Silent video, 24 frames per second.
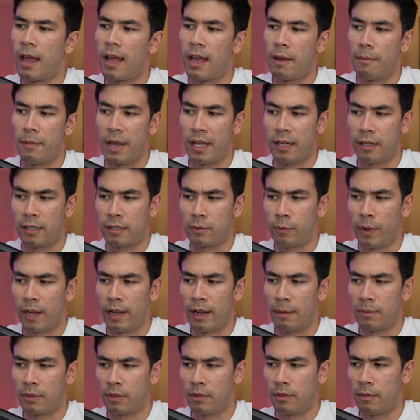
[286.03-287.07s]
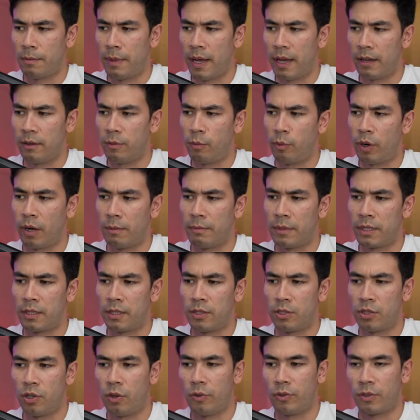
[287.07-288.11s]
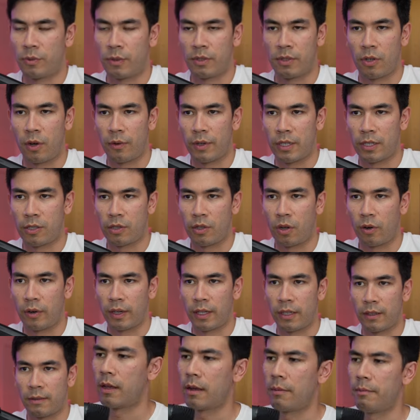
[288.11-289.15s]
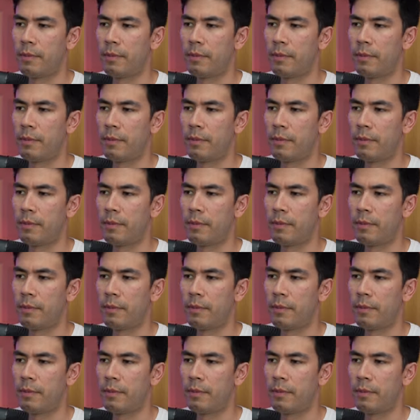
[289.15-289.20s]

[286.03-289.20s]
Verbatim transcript: and made his way up to the bed where Mrs. Jones was already snoring.